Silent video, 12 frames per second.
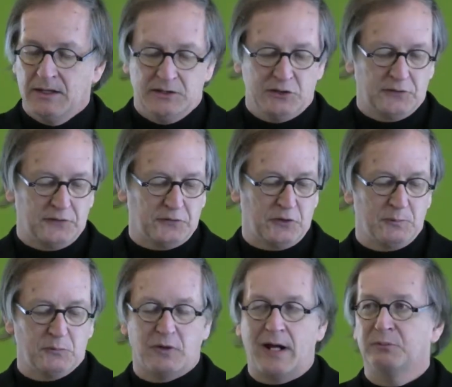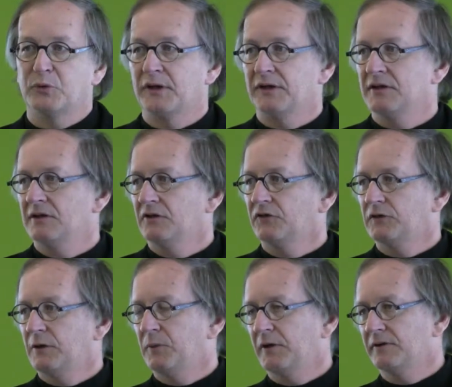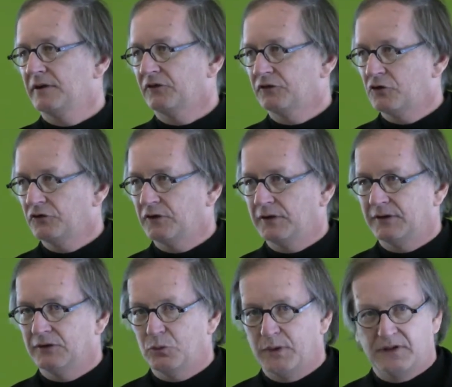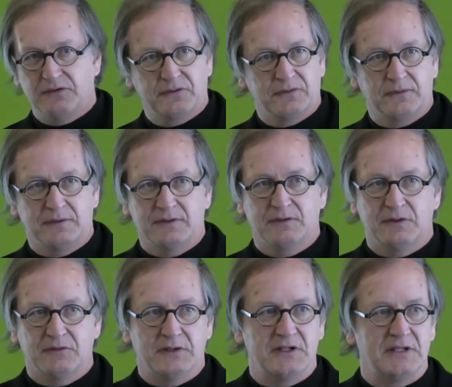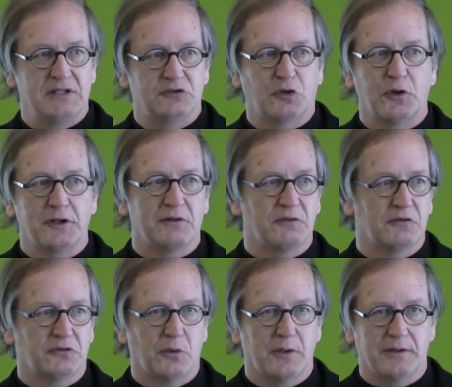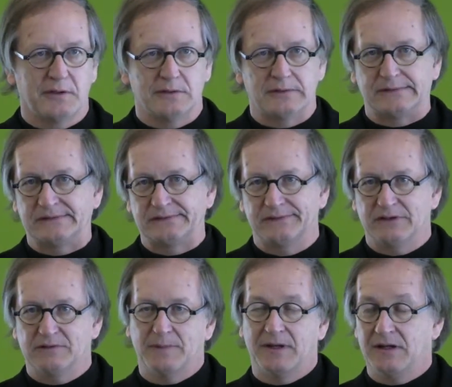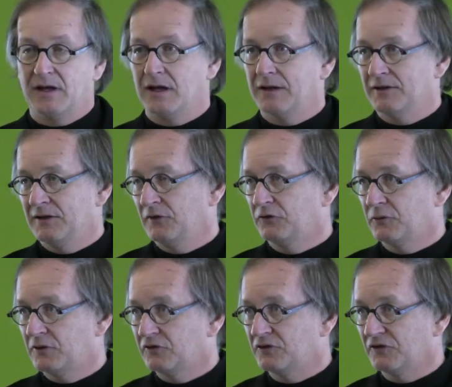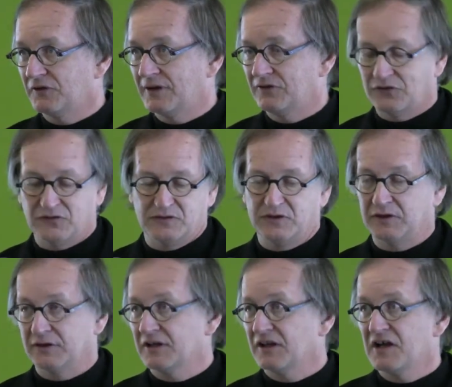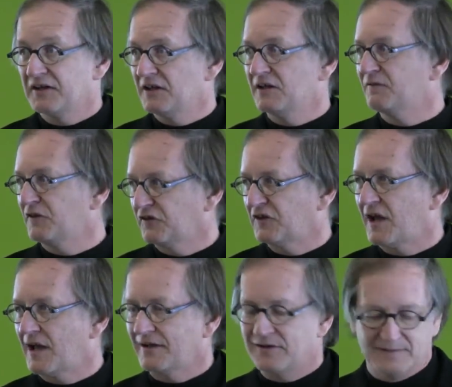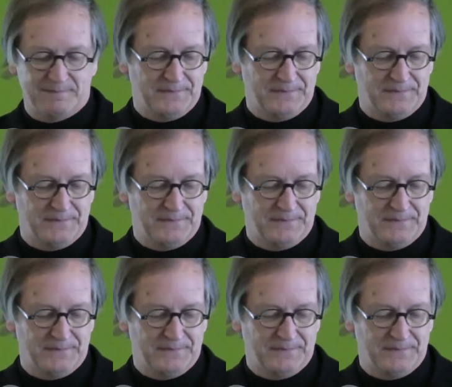You know, the term groundbreaking is typically associated with the turning of the soil, in the traditional sense, the cutting of the sod.